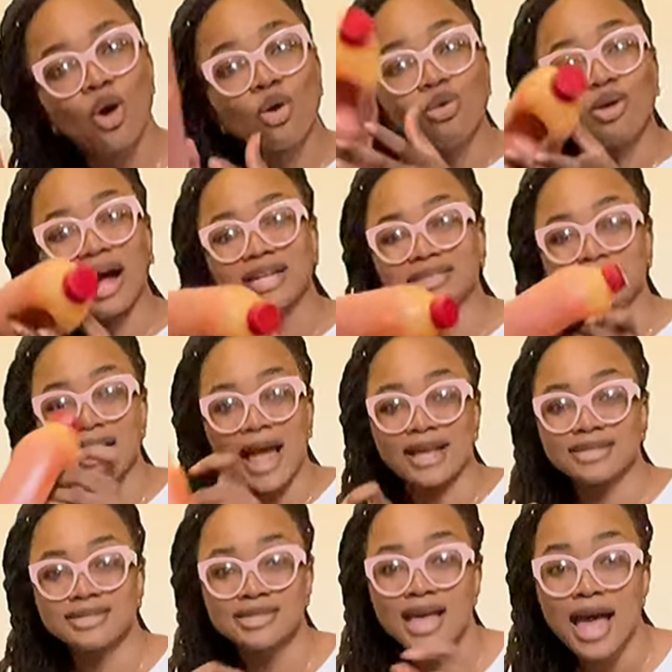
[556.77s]
Look at the
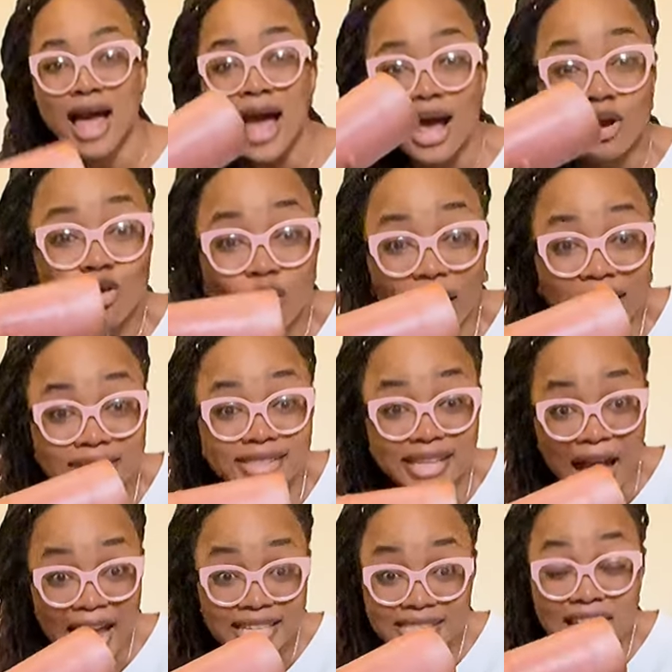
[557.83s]
size. Look at the
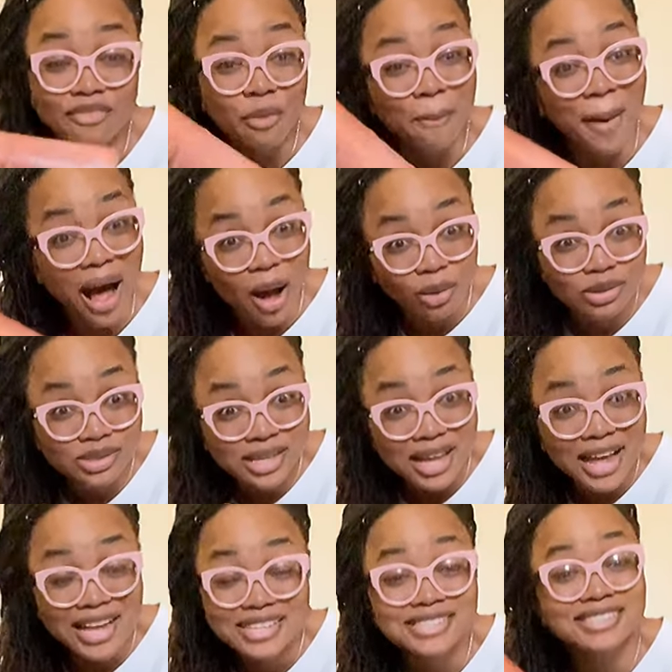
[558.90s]
size. £7,
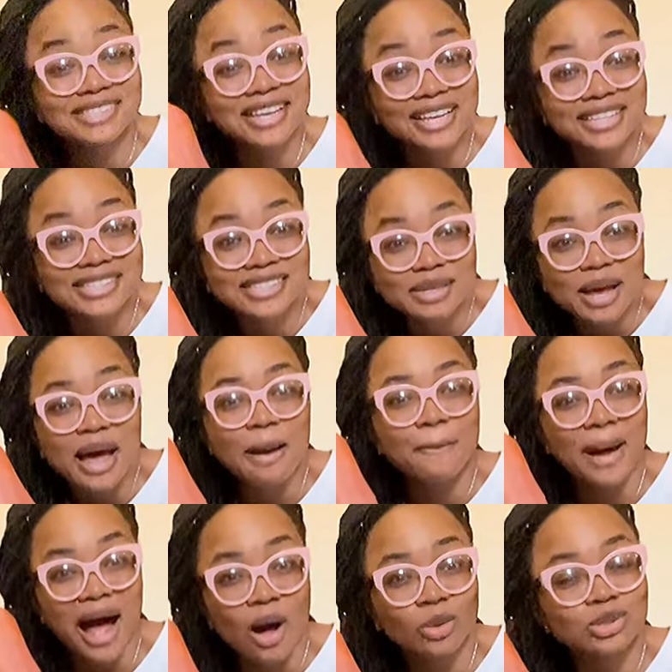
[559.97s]

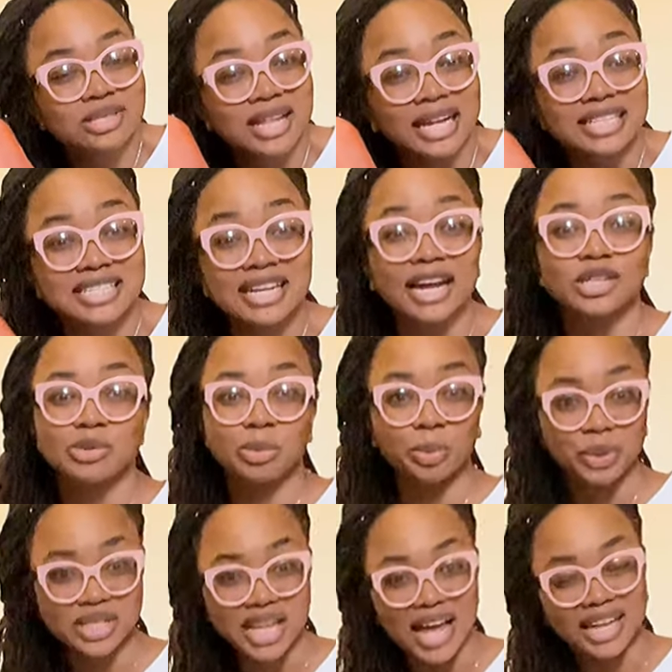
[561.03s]
£6.99 to be
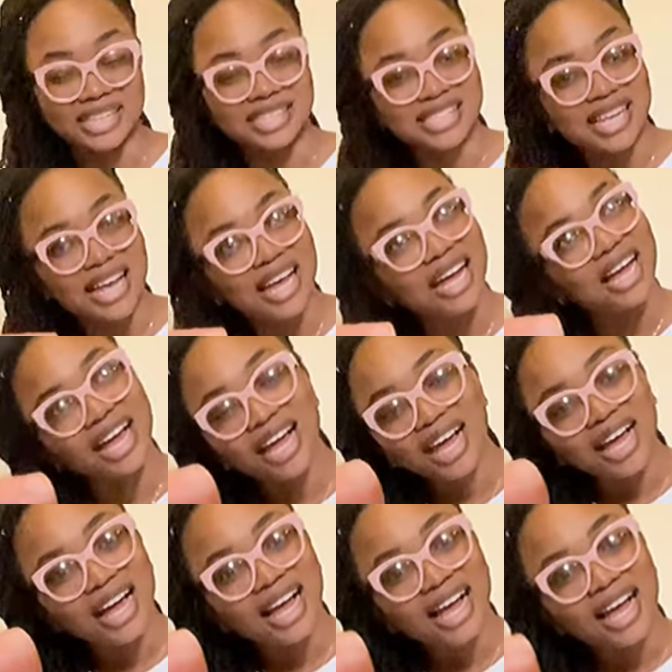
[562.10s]
precise.
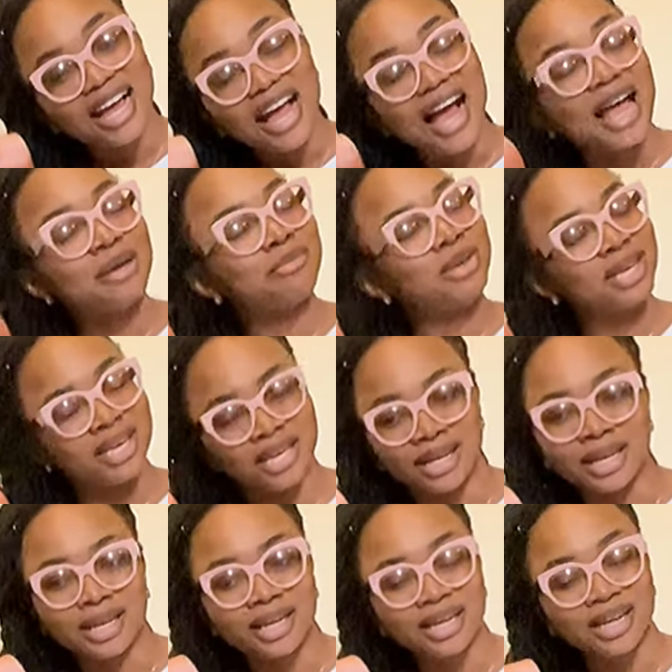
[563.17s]
I
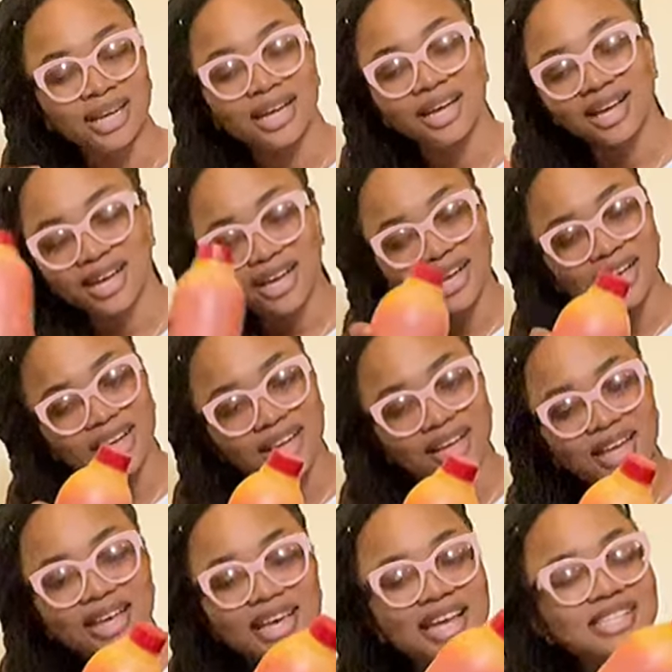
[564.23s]
mean,
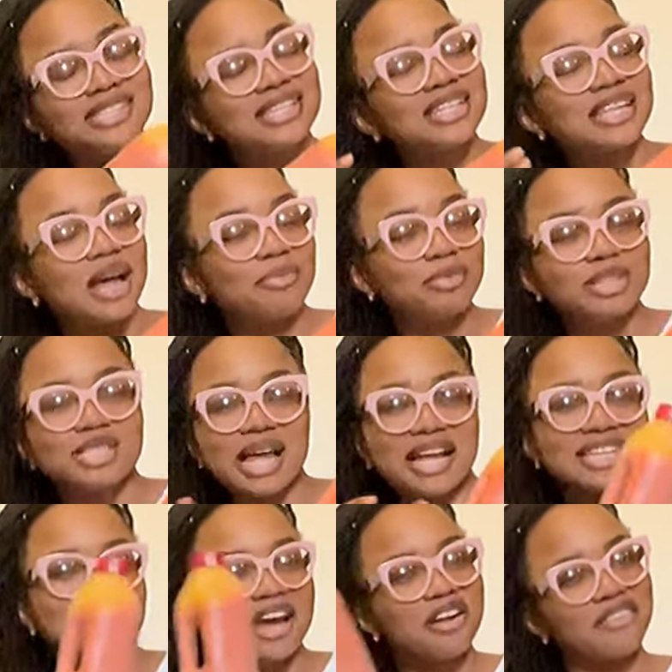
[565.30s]

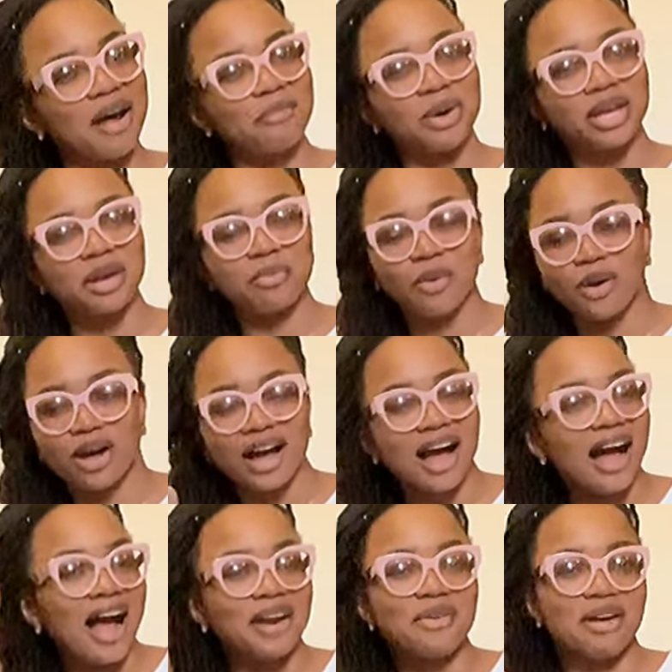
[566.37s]
it's kind of heartbreaking, but
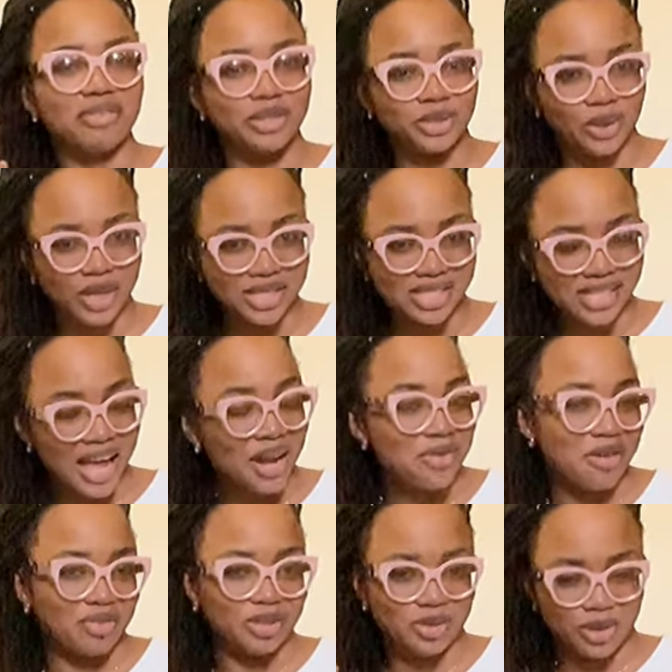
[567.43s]
I don't have a choice.
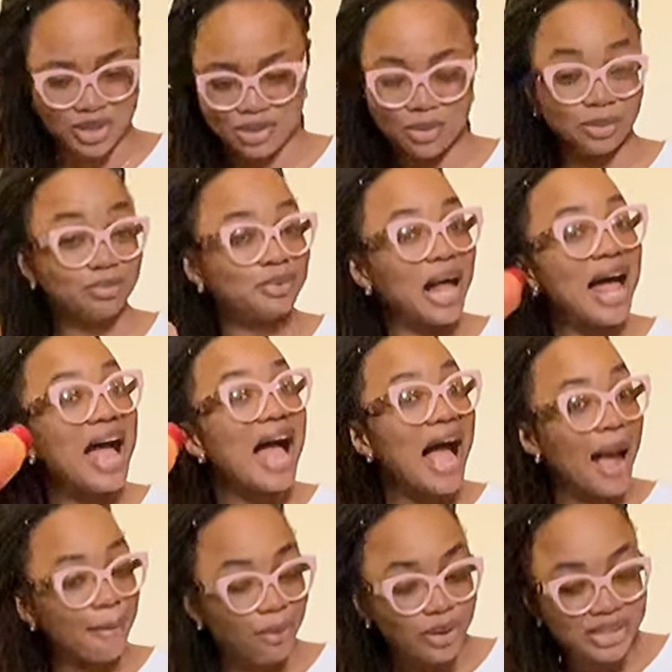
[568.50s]
So
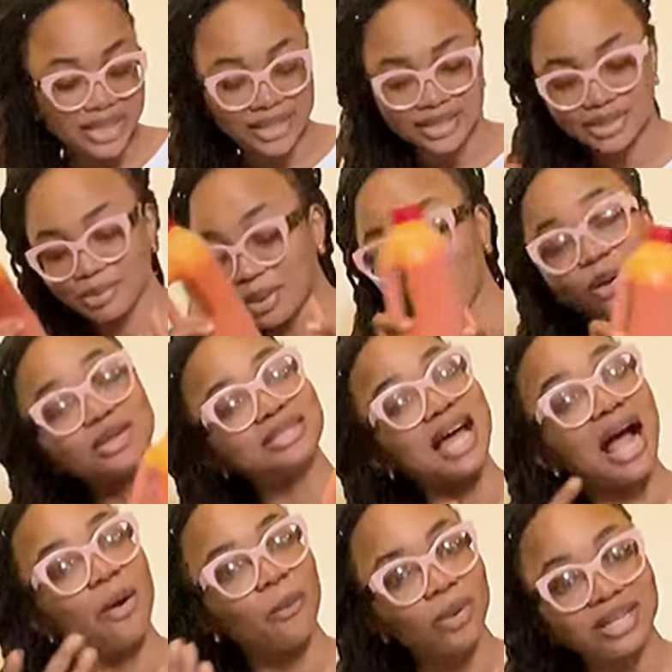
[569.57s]
I bought it because
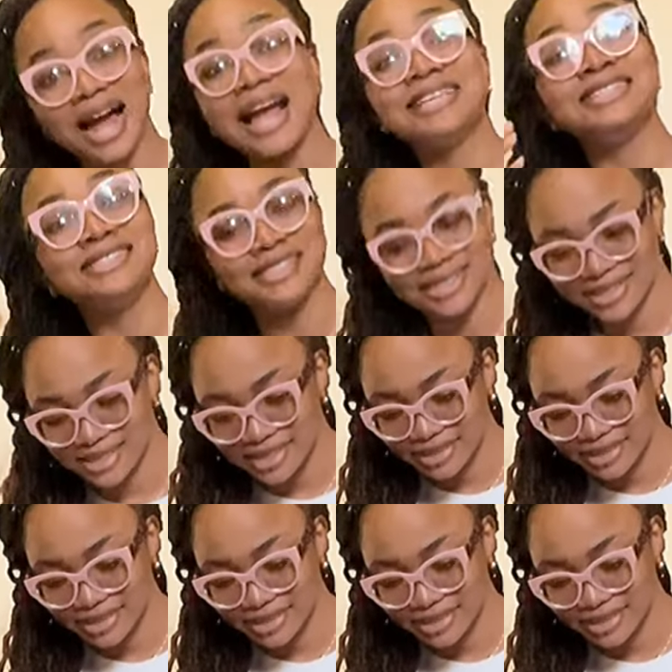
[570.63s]
I need it.